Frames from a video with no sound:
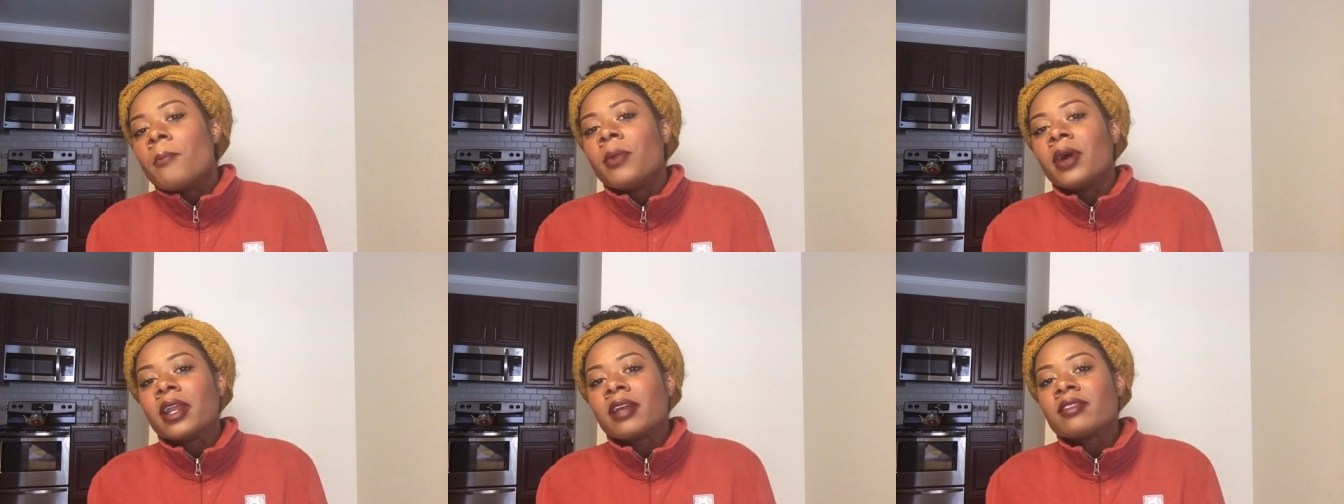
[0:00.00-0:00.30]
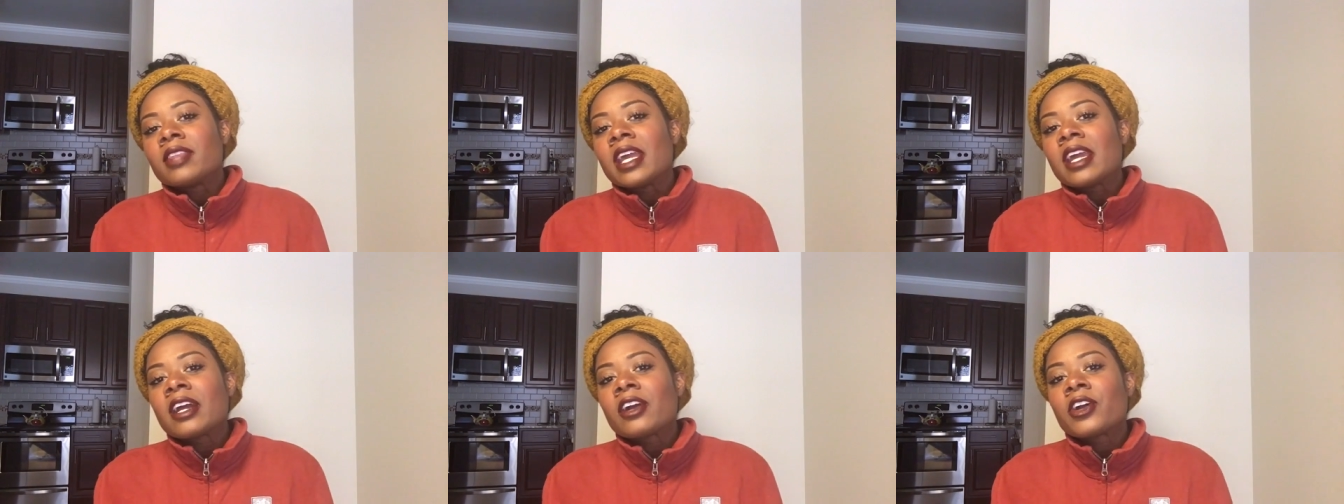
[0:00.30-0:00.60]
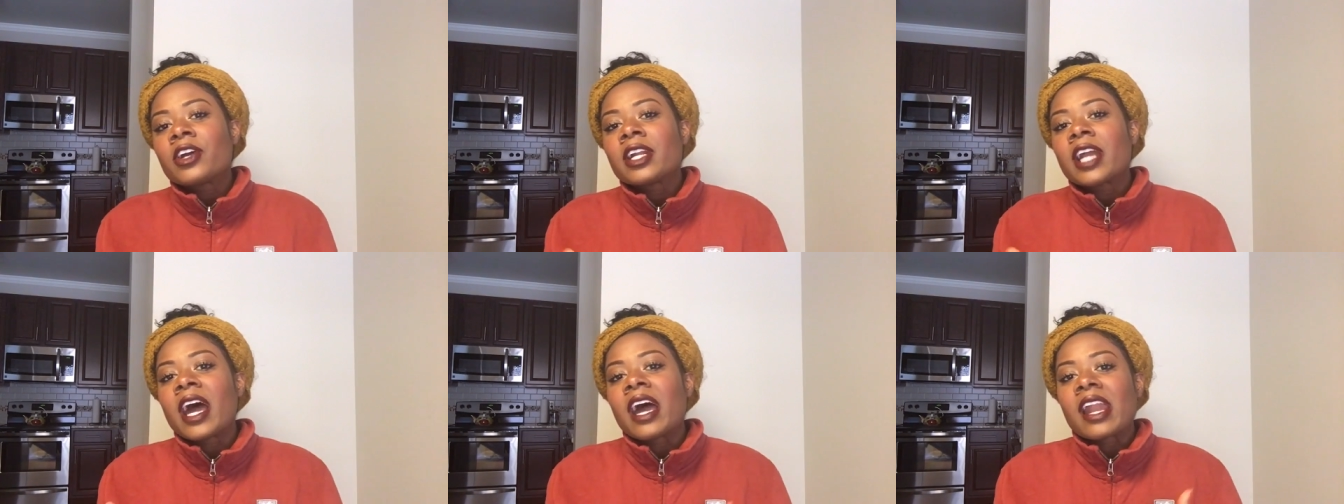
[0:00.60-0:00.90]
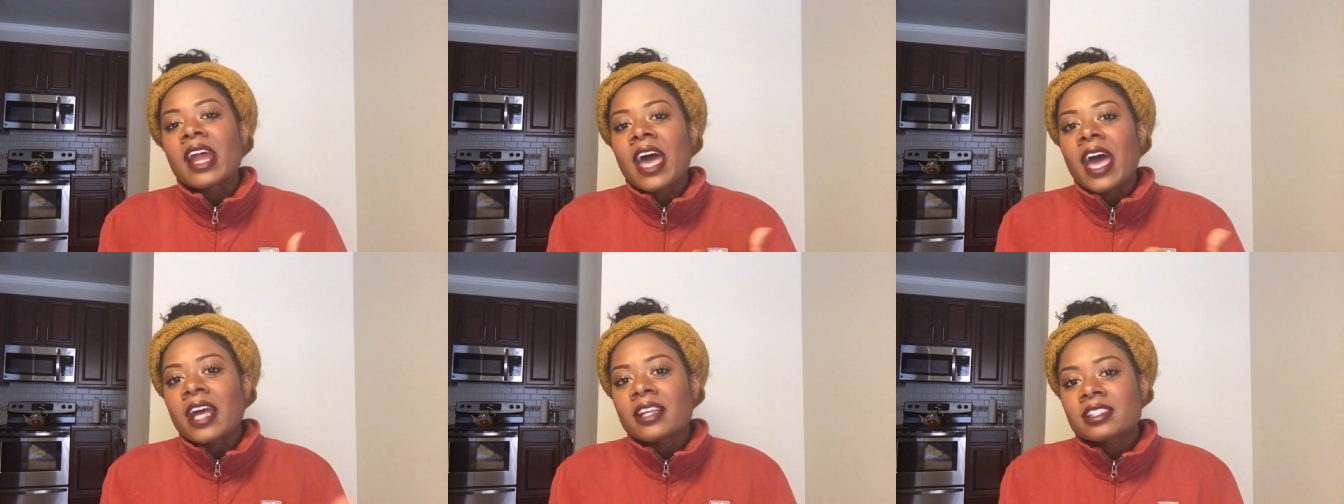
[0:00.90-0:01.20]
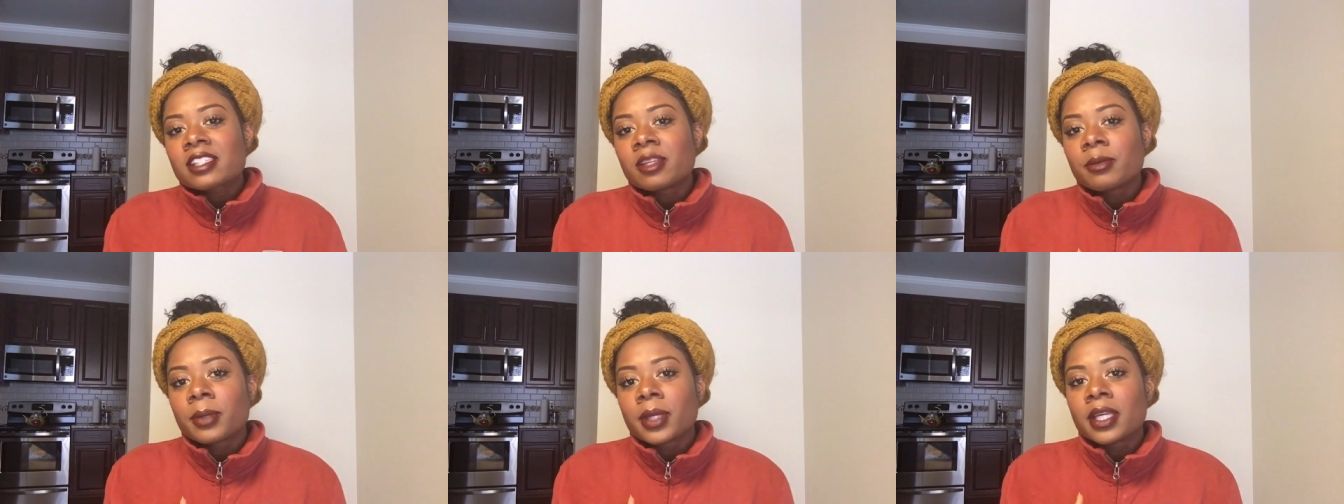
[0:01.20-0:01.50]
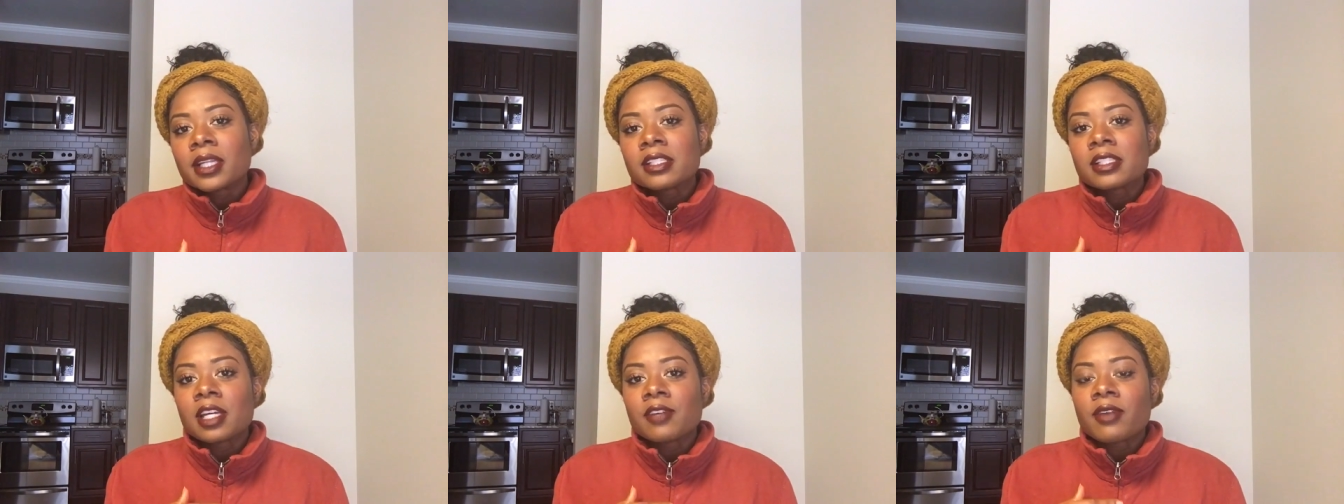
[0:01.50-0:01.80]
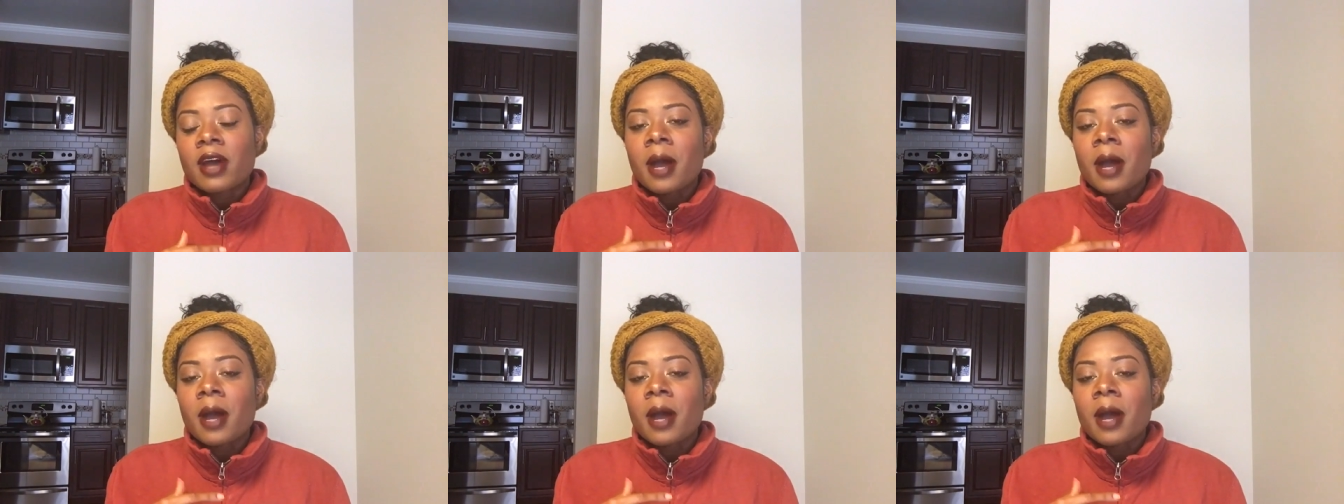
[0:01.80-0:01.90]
But if they are not asking me and stuff,